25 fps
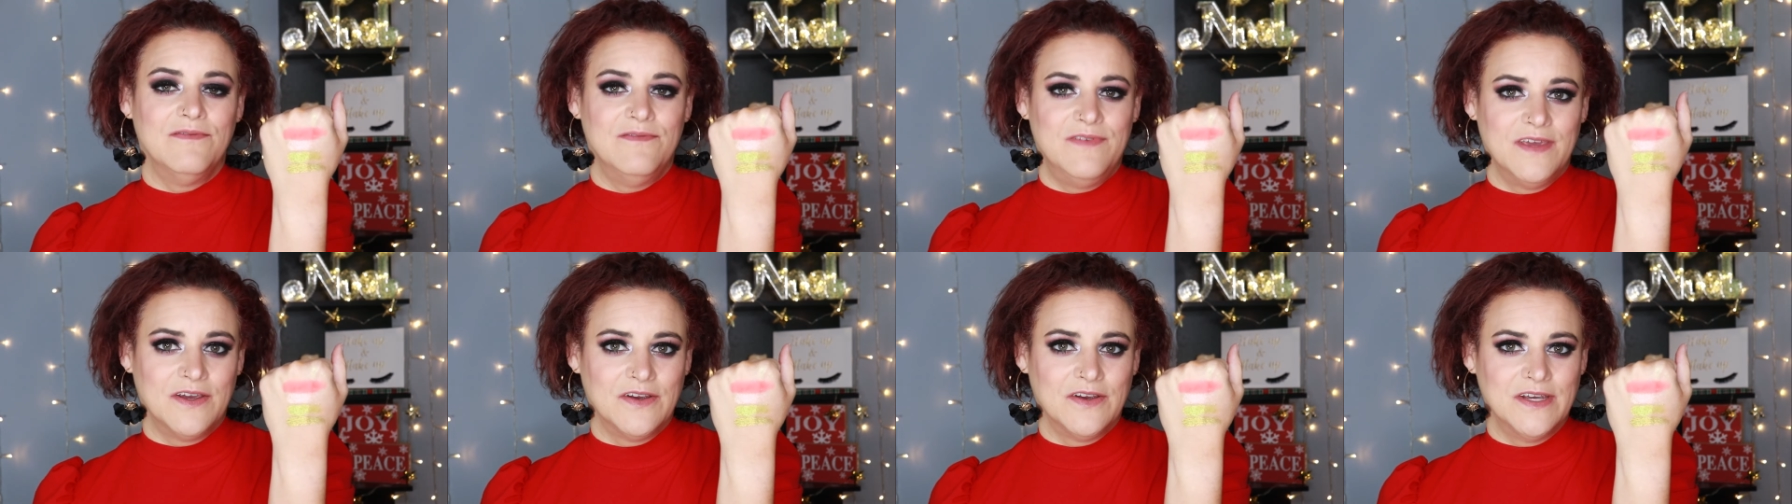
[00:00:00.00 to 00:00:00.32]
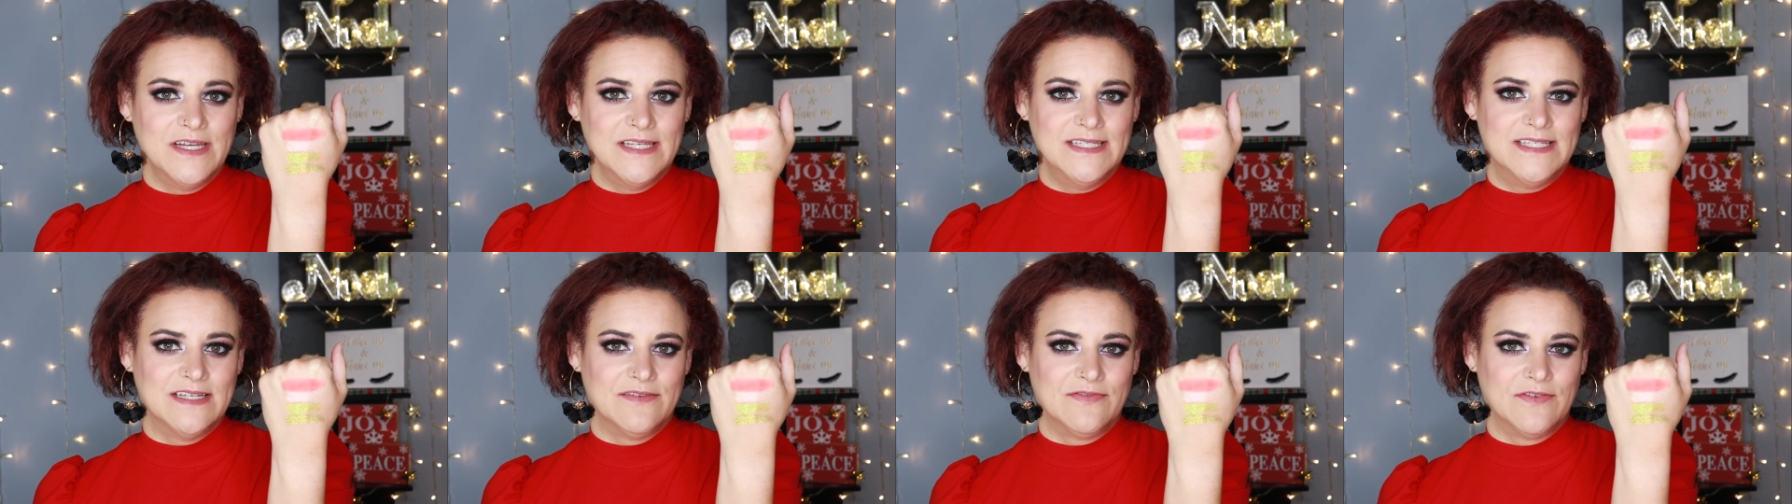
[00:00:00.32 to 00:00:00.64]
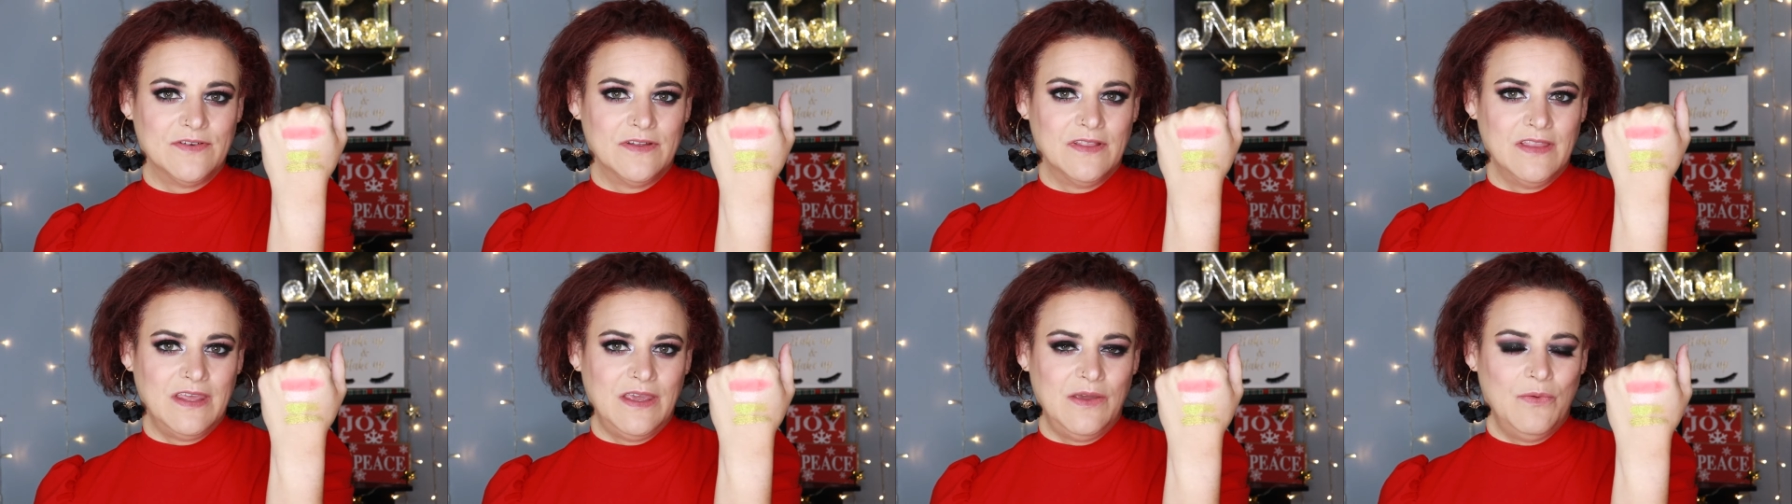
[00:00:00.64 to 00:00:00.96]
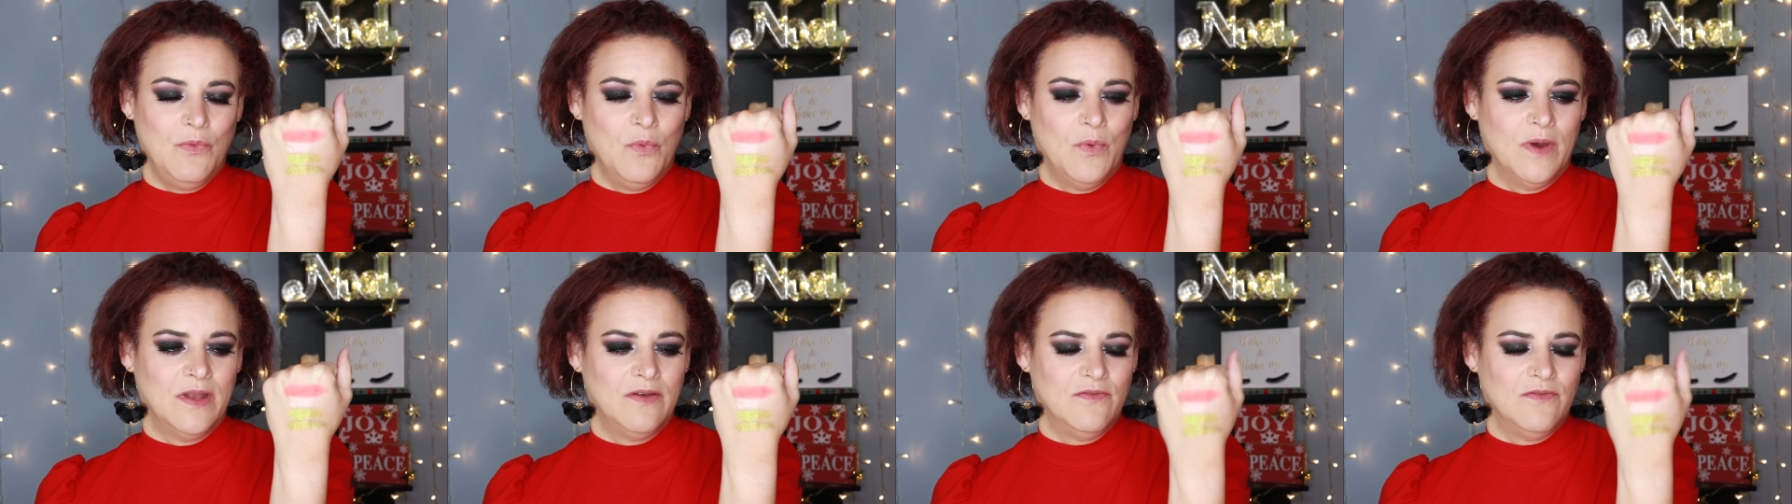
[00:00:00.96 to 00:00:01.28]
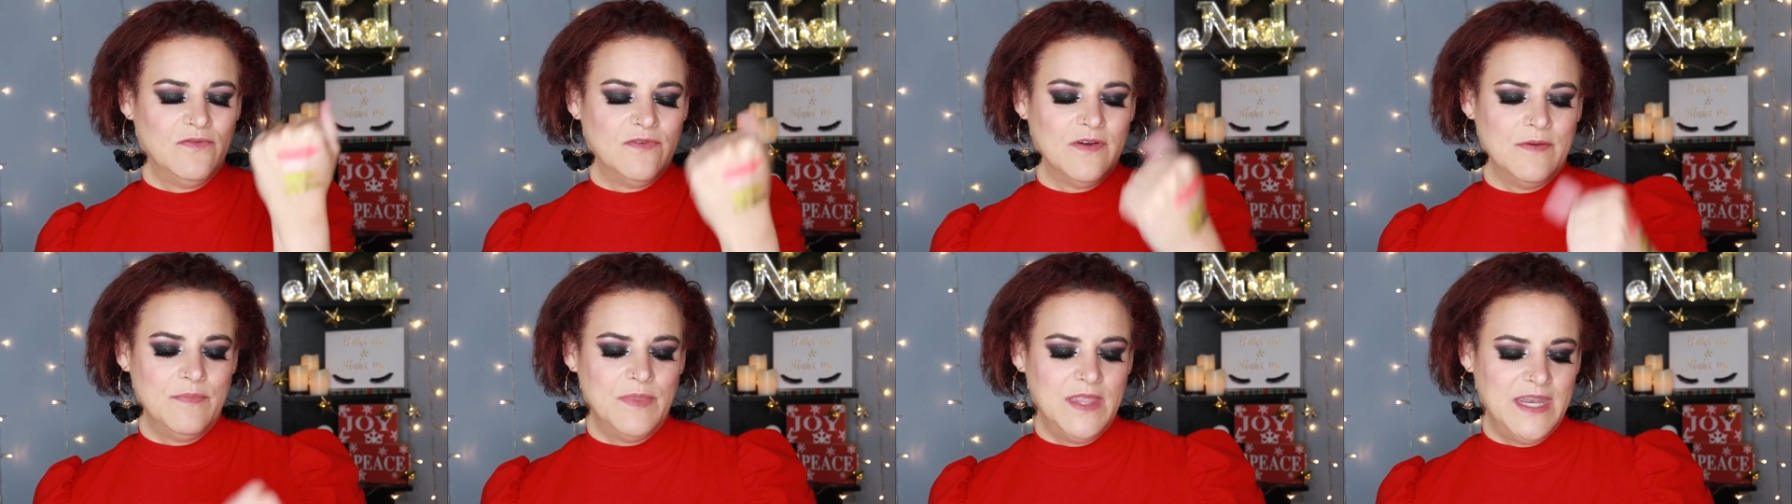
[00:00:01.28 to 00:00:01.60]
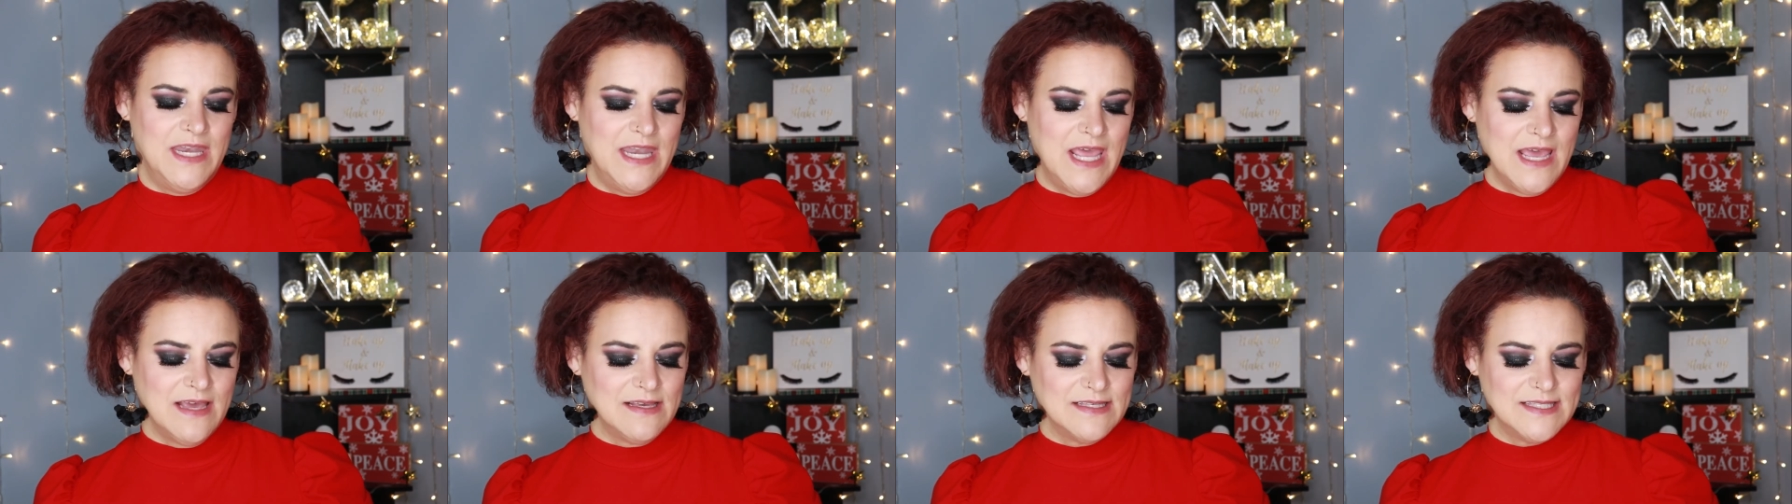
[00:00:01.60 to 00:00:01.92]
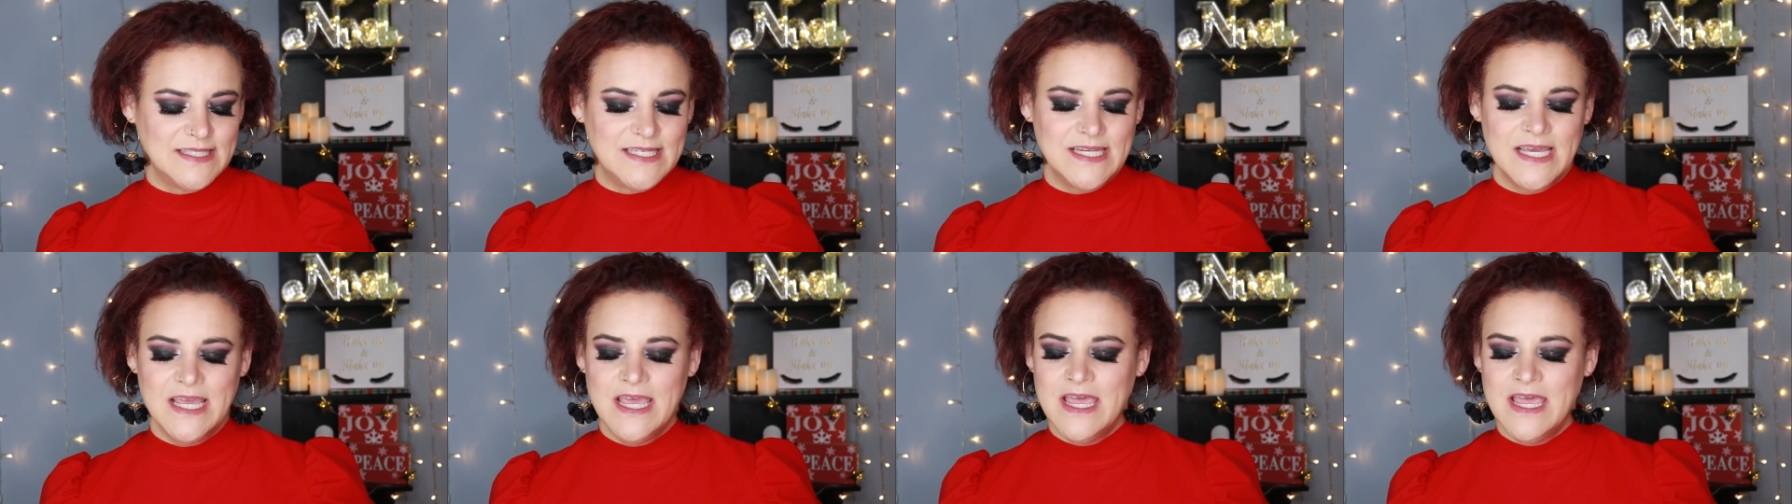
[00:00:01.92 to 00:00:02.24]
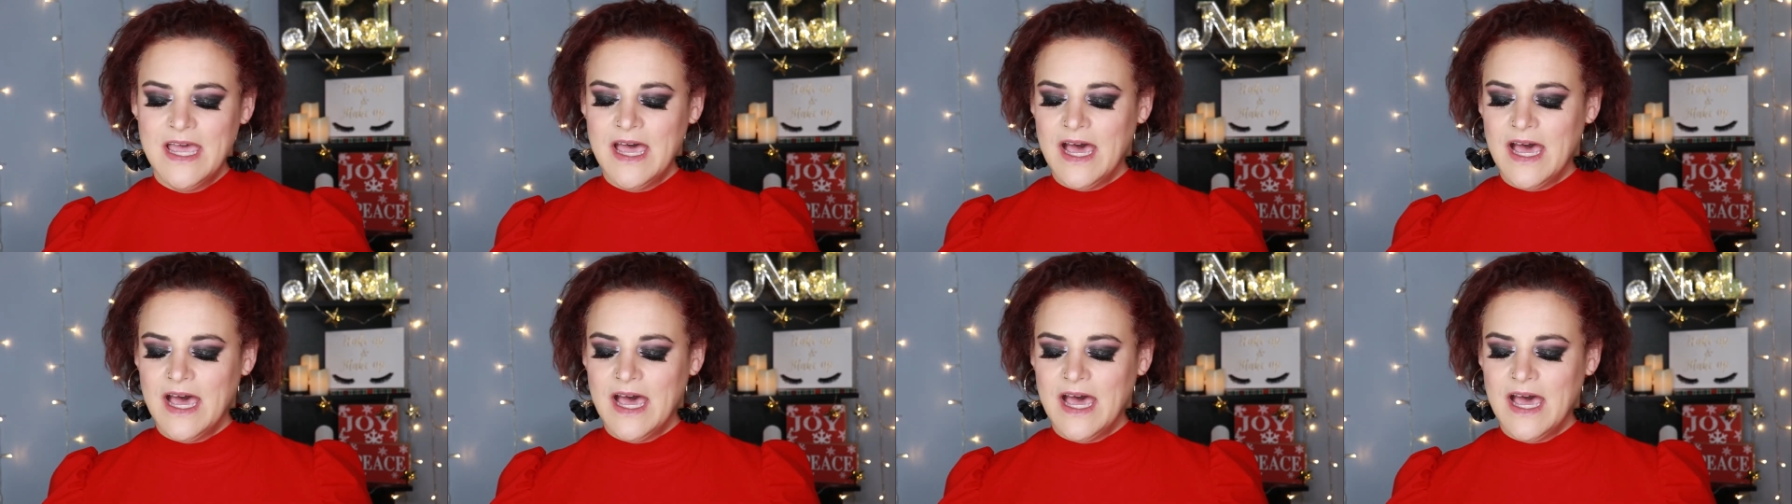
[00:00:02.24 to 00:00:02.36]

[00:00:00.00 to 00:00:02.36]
very differently one from the next.